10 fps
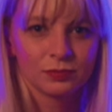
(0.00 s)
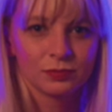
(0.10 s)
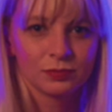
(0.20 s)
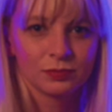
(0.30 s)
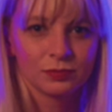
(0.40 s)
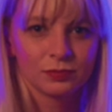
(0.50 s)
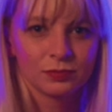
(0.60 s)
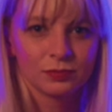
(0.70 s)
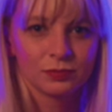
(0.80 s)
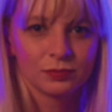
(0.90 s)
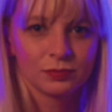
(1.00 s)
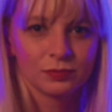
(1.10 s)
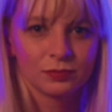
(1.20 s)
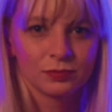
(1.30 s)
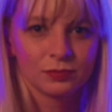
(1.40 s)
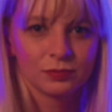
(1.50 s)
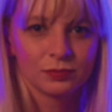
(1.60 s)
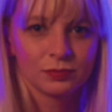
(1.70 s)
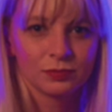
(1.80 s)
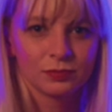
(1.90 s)

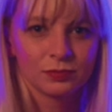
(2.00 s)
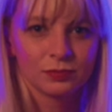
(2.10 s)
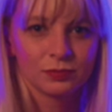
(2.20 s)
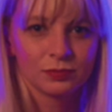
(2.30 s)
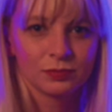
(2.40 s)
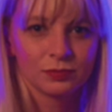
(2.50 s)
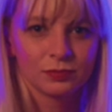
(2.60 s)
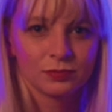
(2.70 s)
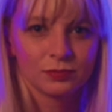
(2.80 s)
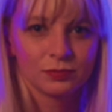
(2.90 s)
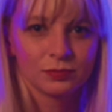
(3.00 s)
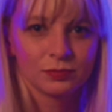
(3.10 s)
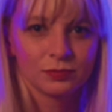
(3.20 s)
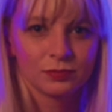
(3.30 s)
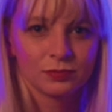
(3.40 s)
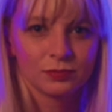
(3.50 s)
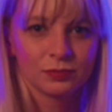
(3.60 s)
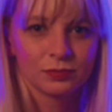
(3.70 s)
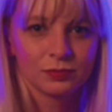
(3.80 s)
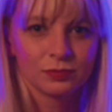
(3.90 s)

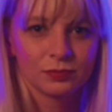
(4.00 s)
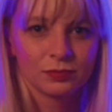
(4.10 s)
[no speech]